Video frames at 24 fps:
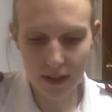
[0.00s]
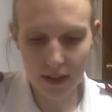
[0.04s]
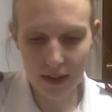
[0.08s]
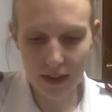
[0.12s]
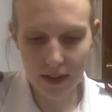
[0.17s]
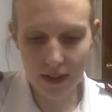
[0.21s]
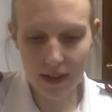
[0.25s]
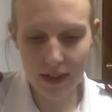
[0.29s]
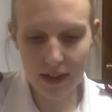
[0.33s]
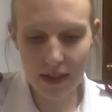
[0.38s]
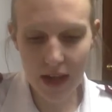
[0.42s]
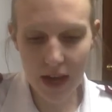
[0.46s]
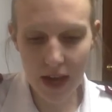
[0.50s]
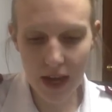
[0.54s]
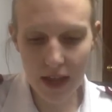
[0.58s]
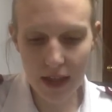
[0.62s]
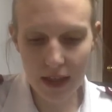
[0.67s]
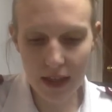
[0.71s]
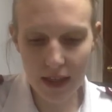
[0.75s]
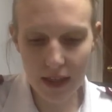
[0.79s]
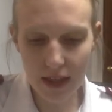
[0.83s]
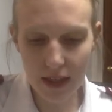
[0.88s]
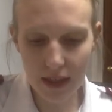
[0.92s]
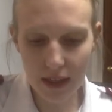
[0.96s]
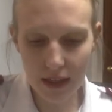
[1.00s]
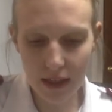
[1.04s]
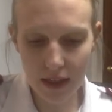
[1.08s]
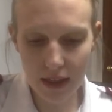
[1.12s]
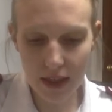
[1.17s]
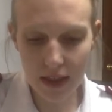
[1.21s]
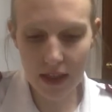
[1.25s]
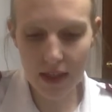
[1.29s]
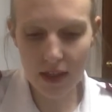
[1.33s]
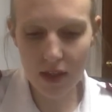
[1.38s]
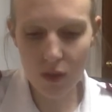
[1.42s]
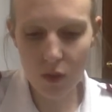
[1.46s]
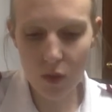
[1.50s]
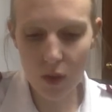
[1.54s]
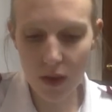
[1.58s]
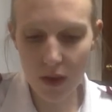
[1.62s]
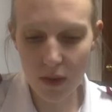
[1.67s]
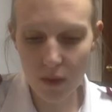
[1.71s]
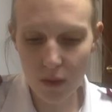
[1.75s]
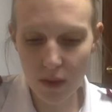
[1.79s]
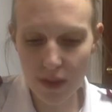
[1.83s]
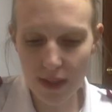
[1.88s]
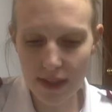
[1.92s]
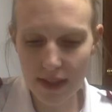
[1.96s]
Is not this what
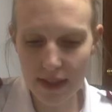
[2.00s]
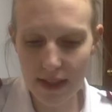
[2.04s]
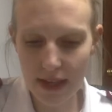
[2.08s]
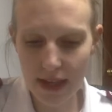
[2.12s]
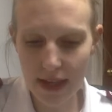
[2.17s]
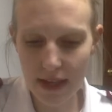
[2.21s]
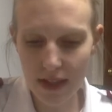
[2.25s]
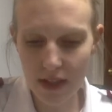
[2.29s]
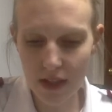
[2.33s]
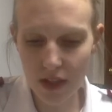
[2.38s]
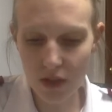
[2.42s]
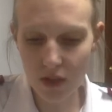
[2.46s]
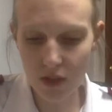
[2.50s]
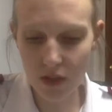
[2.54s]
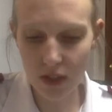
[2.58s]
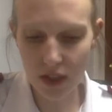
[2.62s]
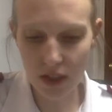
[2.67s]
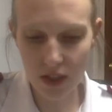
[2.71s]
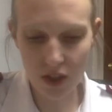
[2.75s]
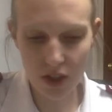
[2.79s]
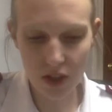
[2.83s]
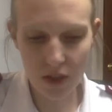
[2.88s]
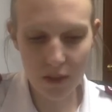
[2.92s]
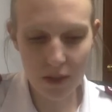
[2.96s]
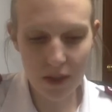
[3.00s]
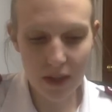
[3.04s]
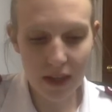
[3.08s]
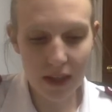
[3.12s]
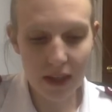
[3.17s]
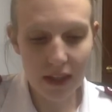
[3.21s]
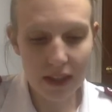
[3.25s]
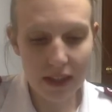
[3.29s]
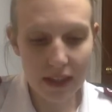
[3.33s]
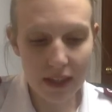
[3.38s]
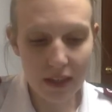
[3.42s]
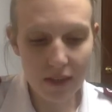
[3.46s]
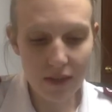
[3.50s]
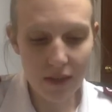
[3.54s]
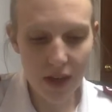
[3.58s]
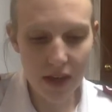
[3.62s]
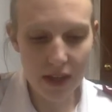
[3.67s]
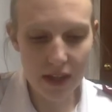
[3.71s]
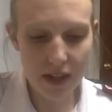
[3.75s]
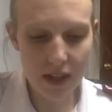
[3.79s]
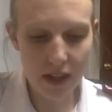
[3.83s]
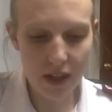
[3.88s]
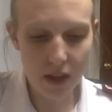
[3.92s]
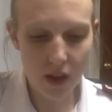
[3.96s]
we said to you in Egypt? Leave
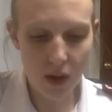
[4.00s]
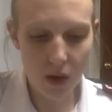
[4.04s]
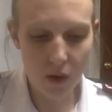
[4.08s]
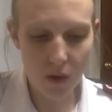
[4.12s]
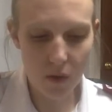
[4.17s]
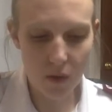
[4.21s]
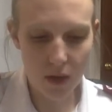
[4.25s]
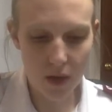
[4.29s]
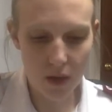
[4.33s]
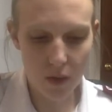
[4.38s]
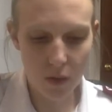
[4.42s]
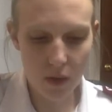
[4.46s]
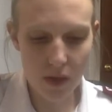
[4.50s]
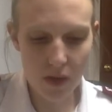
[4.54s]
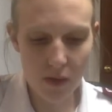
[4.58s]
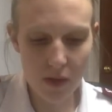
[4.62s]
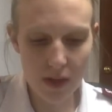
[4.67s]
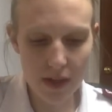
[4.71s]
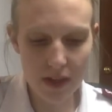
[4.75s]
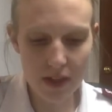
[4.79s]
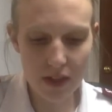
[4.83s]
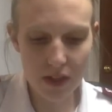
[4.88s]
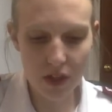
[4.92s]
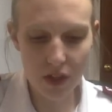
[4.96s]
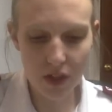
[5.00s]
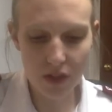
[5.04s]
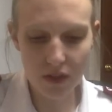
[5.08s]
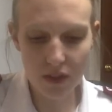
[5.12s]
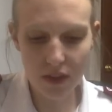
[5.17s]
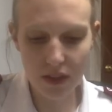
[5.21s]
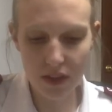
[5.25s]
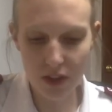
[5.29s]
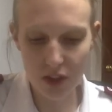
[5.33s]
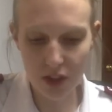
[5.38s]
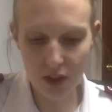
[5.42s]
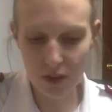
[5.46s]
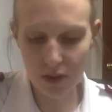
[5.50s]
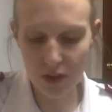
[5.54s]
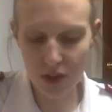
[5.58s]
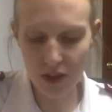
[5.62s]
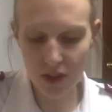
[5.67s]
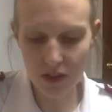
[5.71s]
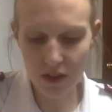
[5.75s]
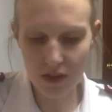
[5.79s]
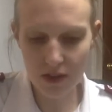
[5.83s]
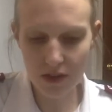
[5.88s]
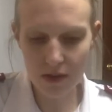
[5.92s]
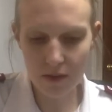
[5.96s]
us alone that we may serve the
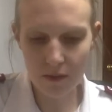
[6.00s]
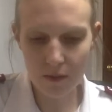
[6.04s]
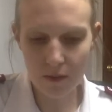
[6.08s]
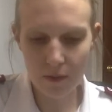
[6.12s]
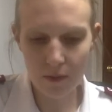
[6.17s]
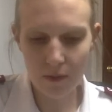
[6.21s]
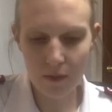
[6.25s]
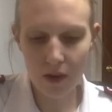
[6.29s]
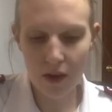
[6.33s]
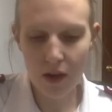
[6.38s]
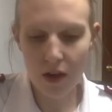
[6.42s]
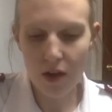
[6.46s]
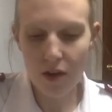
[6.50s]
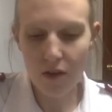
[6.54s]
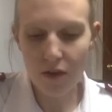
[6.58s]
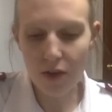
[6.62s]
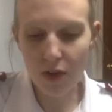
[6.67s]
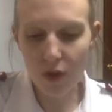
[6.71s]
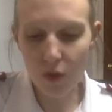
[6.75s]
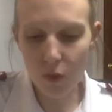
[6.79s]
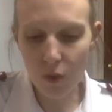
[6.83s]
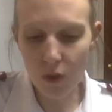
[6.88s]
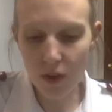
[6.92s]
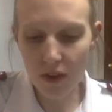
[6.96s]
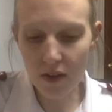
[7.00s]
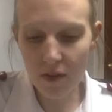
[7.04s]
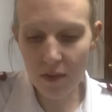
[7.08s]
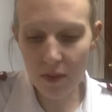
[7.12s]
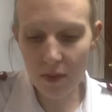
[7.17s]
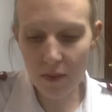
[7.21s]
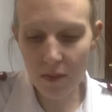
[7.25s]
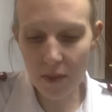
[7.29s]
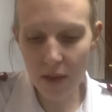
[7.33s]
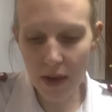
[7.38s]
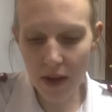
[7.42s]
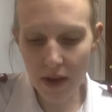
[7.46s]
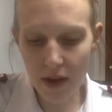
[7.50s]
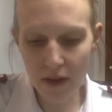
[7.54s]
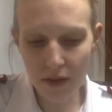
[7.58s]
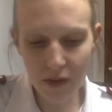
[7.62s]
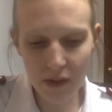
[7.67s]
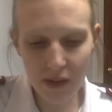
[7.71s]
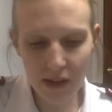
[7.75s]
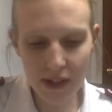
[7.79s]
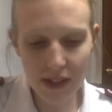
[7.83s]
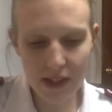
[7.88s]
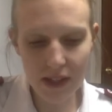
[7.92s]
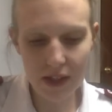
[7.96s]
Egyptians? For it would have been better
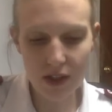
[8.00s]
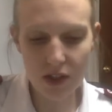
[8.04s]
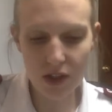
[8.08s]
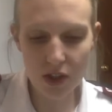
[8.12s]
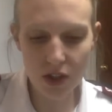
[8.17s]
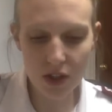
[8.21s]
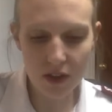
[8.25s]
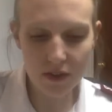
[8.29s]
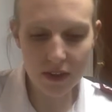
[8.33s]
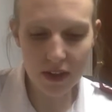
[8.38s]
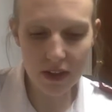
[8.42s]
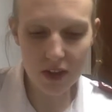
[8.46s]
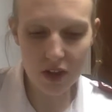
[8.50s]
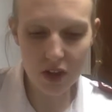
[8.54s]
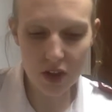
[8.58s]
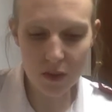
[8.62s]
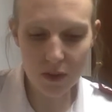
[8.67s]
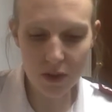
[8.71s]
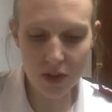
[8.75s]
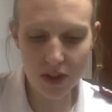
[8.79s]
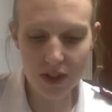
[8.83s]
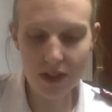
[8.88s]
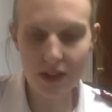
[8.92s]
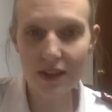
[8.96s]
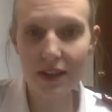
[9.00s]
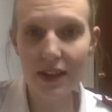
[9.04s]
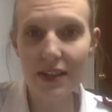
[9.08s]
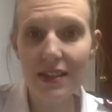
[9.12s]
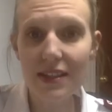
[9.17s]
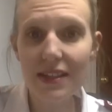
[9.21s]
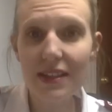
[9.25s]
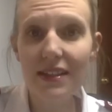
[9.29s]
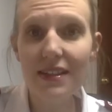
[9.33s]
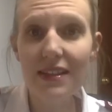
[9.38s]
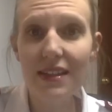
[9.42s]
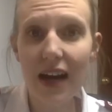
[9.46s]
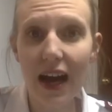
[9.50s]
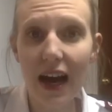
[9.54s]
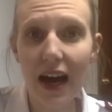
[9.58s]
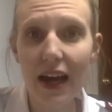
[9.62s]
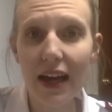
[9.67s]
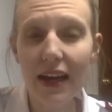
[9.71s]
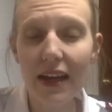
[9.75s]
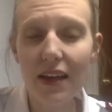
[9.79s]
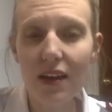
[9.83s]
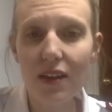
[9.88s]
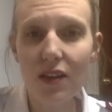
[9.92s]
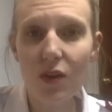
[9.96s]
for us to serve the Egyptians than to die
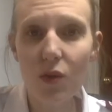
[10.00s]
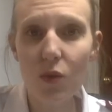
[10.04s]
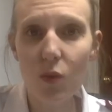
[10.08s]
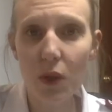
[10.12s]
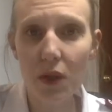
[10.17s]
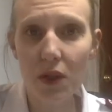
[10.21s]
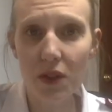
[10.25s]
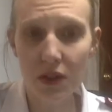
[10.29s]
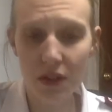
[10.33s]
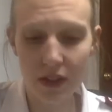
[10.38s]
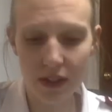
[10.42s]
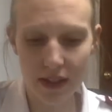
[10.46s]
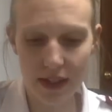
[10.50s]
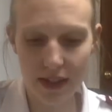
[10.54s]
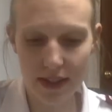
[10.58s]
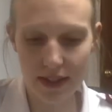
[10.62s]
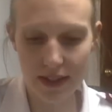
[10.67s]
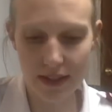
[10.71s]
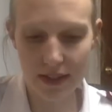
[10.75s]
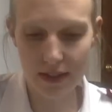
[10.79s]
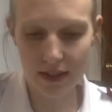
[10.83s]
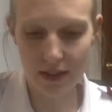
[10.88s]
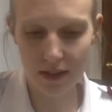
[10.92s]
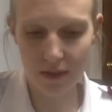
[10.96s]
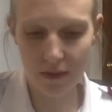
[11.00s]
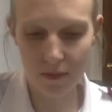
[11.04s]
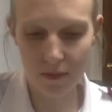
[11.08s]
in the wilderness.